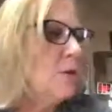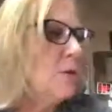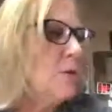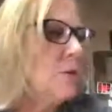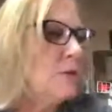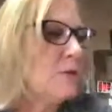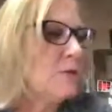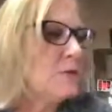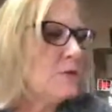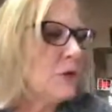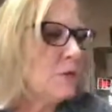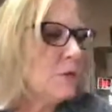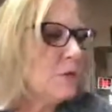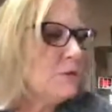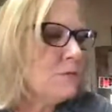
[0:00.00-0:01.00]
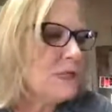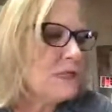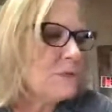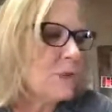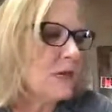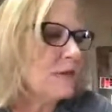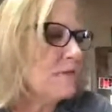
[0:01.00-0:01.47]
When showing
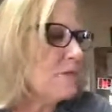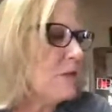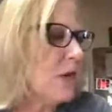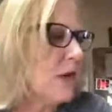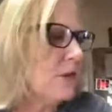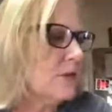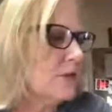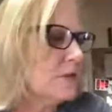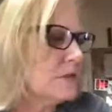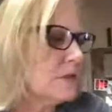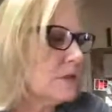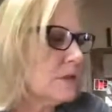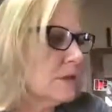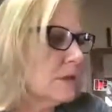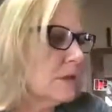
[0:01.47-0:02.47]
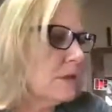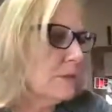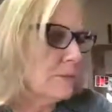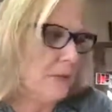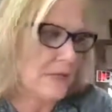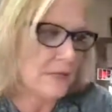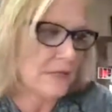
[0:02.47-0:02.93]
respect for others,
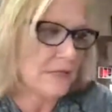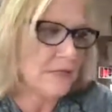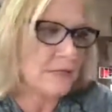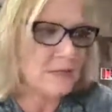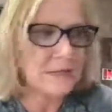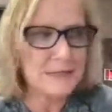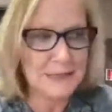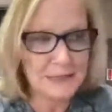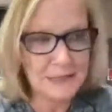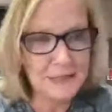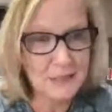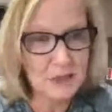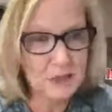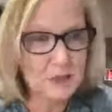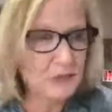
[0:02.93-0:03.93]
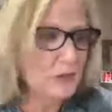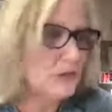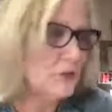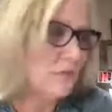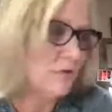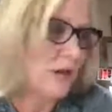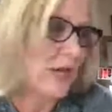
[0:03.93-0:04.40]
parents, teachers,
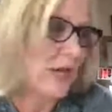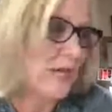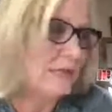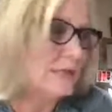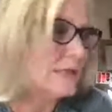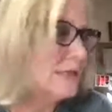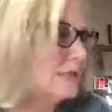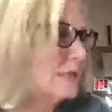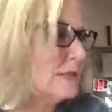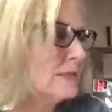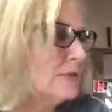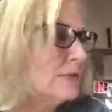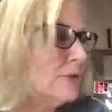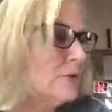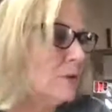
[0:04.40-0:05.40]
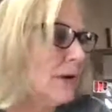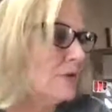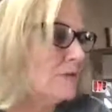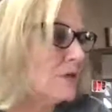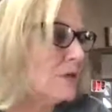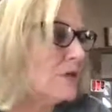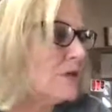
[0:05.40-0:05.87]
friends,
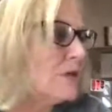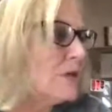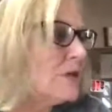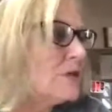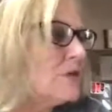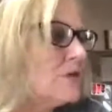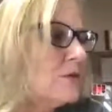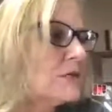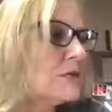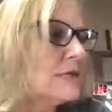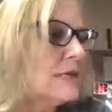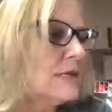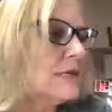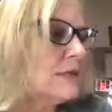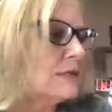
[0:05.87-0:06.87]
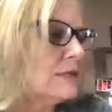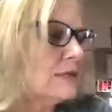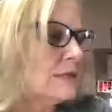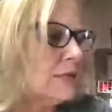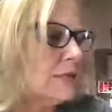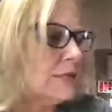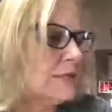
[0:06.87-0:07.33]
whoever, you are setting a
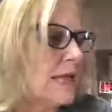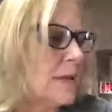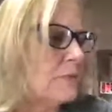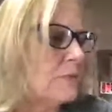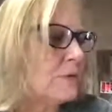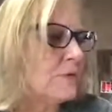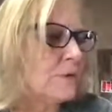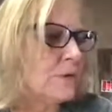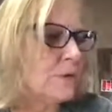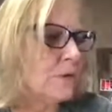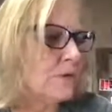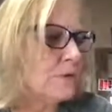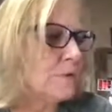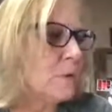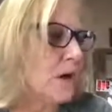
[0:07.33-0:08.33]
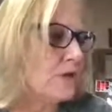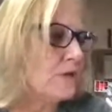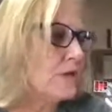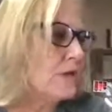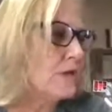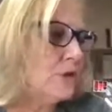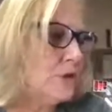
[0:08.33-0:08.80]
good example for those
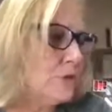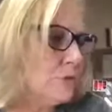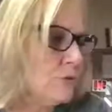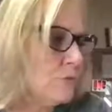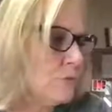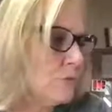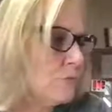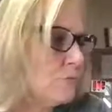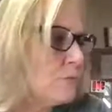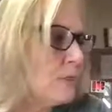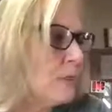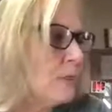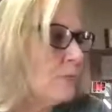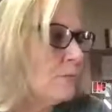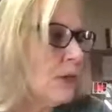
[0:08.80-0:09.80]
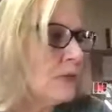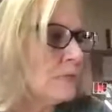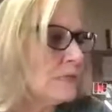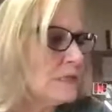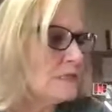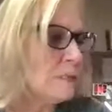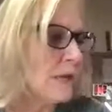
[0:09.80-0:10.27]
watching you. By
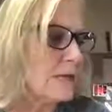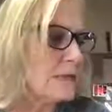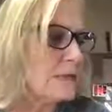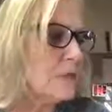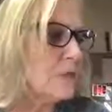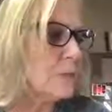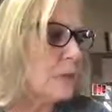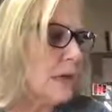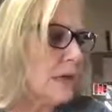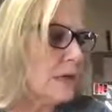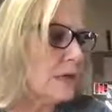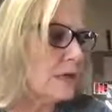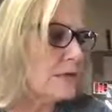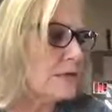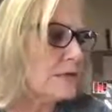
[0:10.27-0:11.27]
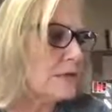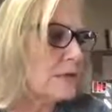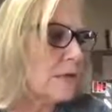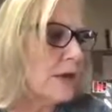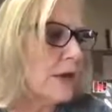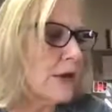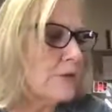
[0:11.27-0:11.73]
respecting your parents,
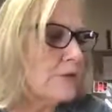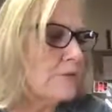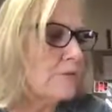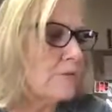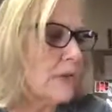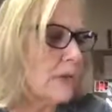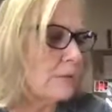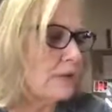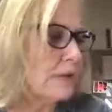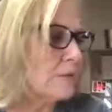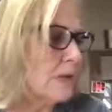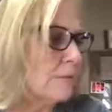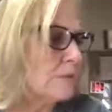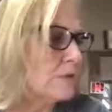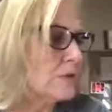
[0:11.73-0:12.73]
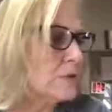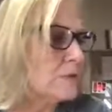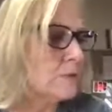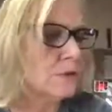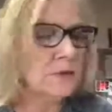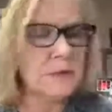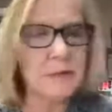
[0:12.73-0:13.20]
other family members
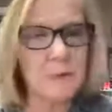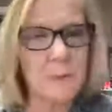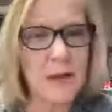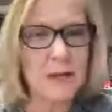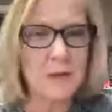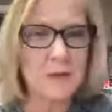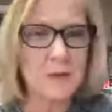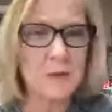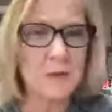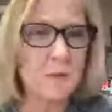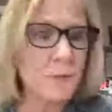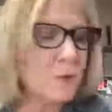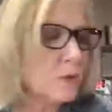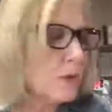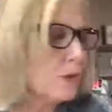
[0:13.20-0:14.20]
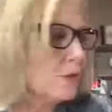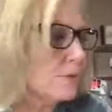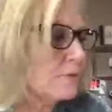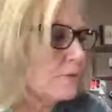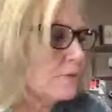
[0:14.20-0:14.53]
will admire you more.